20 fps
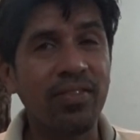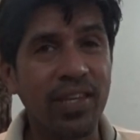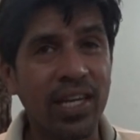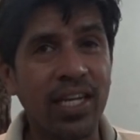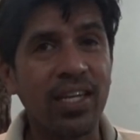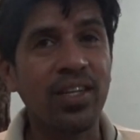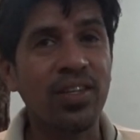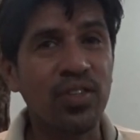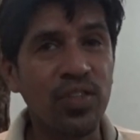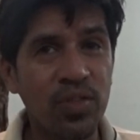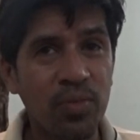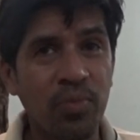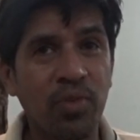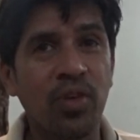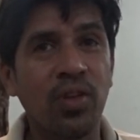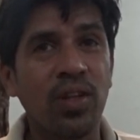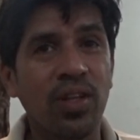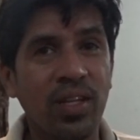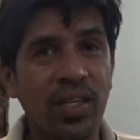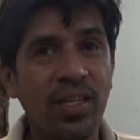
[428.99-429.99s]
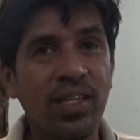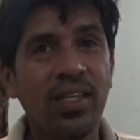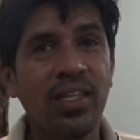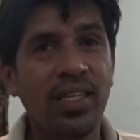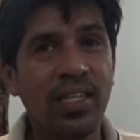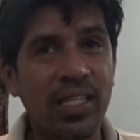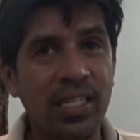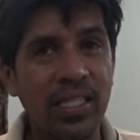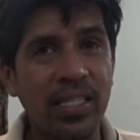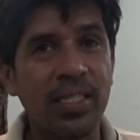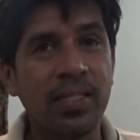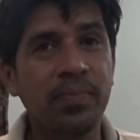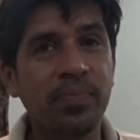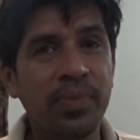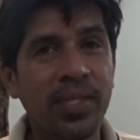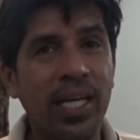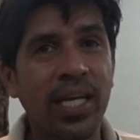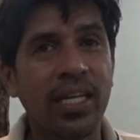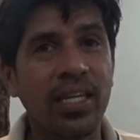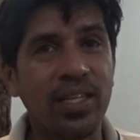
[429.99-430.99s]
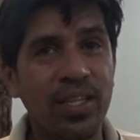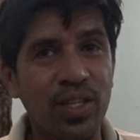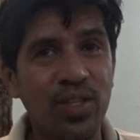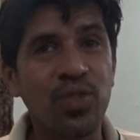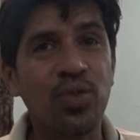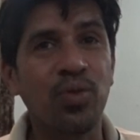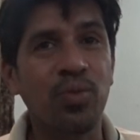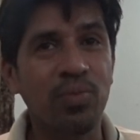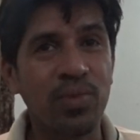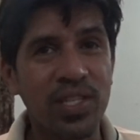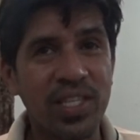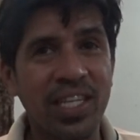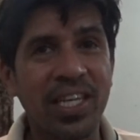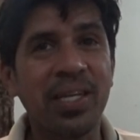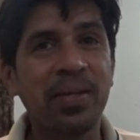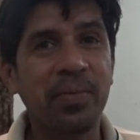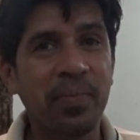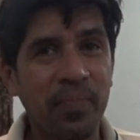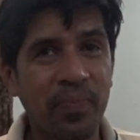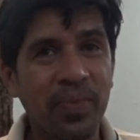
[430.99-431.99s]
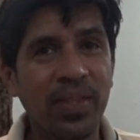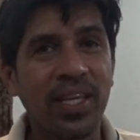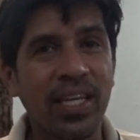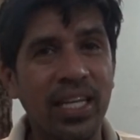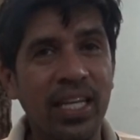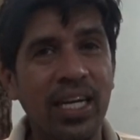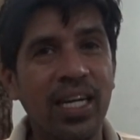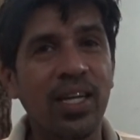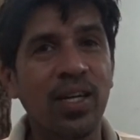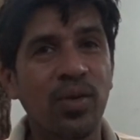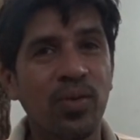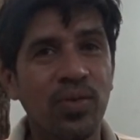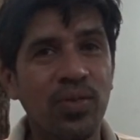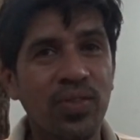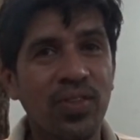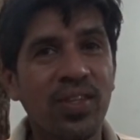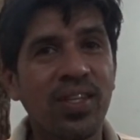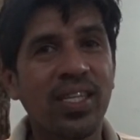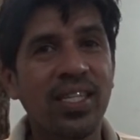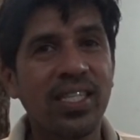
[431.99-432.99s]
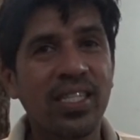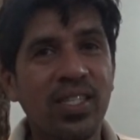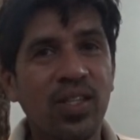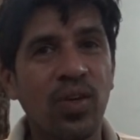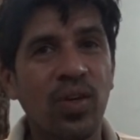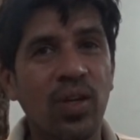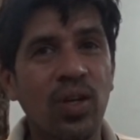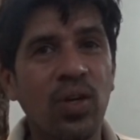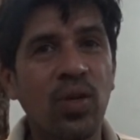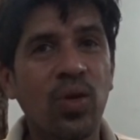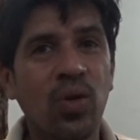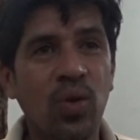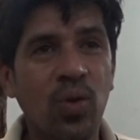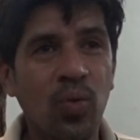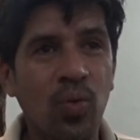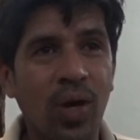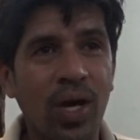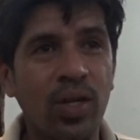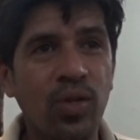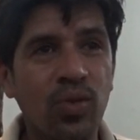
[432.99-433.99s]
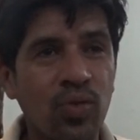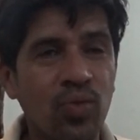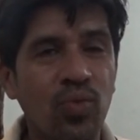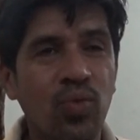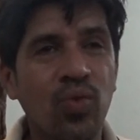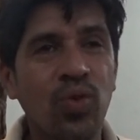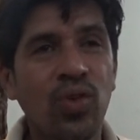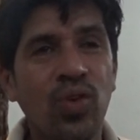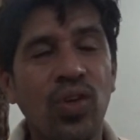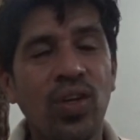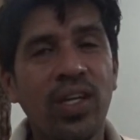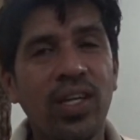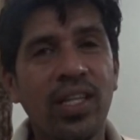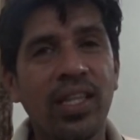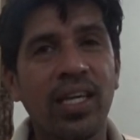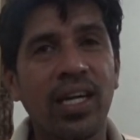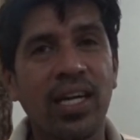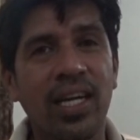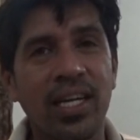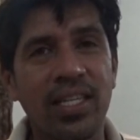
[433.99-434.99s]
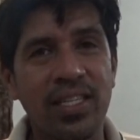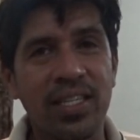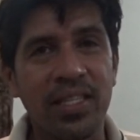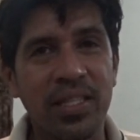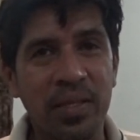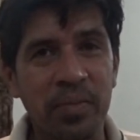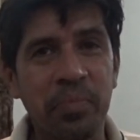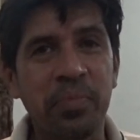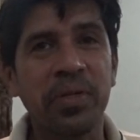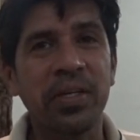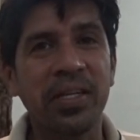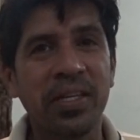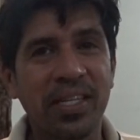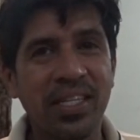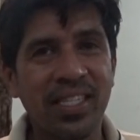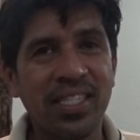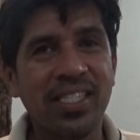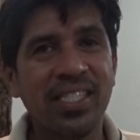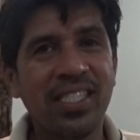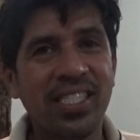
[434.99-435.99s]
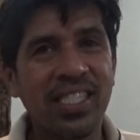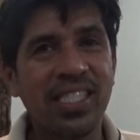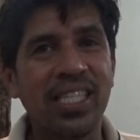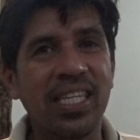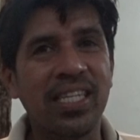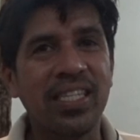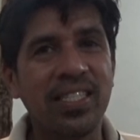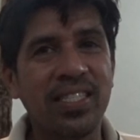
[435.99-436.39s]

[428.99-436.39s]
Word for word: We run a small heritage homestay in our house called Kwartu. Casa Tipri.